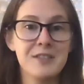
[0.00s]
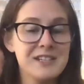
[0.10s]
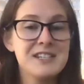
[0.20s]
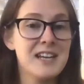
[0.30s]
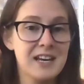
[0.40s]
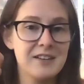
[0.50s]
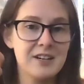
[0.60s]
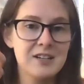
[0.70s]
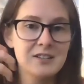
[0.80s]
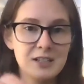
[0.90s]
and stay
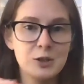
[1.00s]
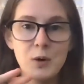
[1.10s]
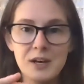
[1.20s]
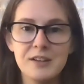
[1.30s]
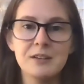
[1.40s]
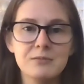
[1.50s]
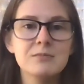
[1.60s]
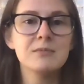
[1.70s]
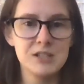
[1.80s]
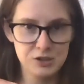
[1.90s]
there in a way that
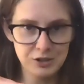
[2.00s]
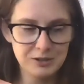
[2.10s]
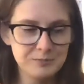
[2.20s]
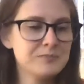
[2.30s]
is good.